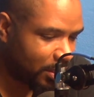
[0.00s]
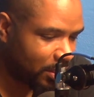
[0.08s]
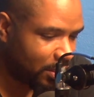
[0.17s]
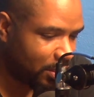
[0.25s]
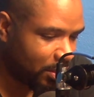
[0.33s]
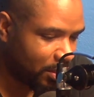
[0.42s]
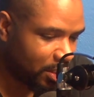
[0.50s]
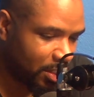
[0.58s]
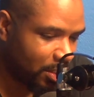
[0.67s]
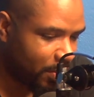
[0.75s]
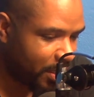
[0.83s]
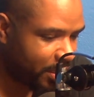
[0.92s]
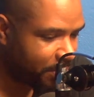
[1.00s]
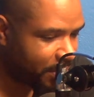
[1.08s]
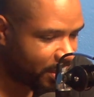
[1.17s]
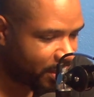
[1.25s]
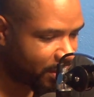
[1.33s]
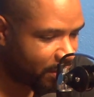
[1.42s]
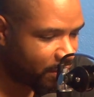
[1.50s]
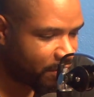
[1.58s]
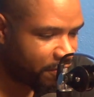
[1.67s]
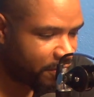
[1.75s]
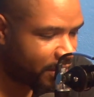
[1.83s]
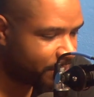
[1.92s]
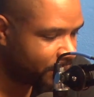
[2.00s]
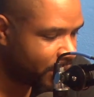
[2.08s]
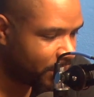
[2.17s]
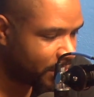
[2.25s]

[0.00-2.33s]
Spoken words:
just go independent from,